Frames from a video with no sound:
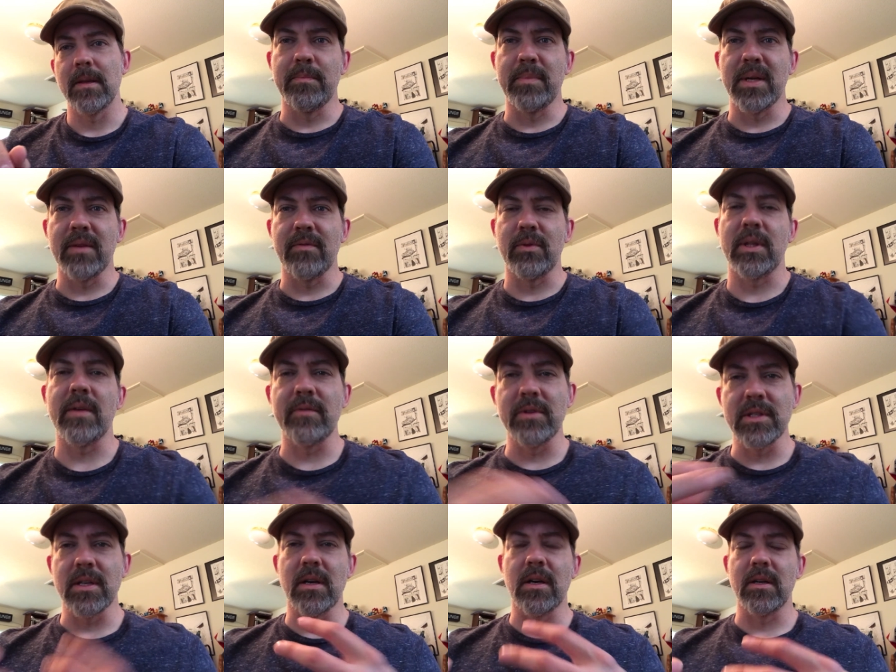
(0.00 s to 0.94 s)
but with
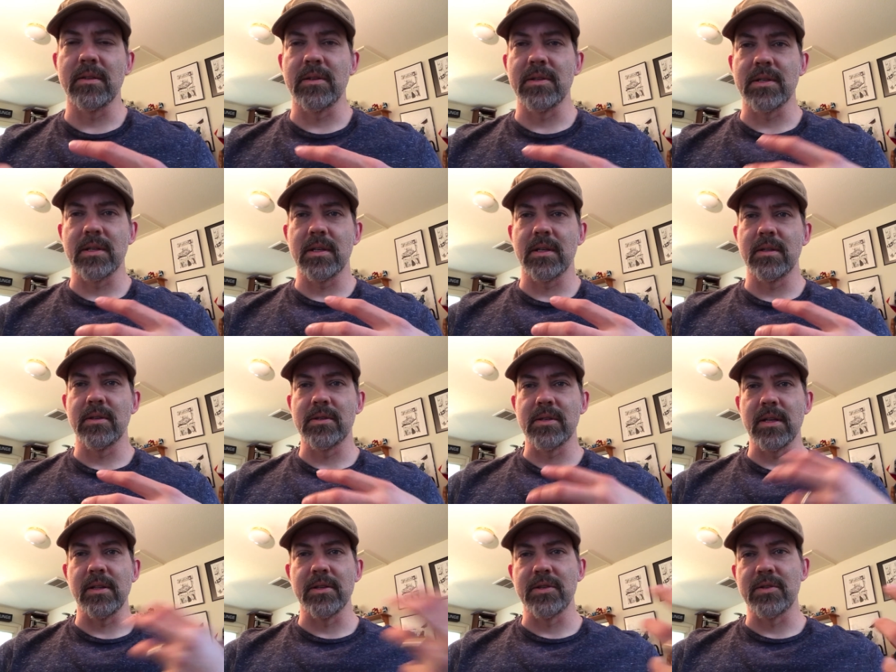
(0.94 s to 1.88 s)
every song there's an
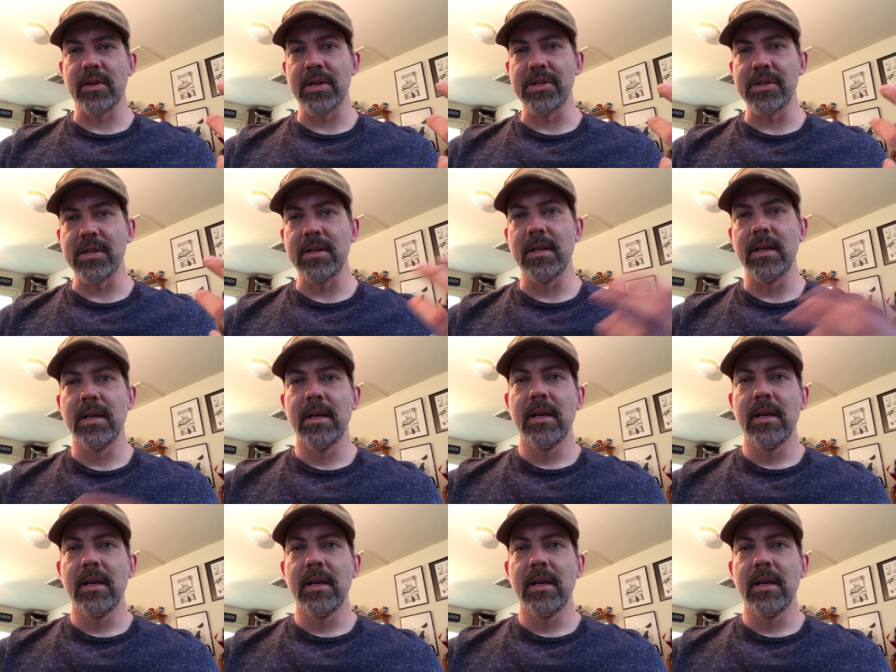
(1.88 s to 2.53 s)
illustration,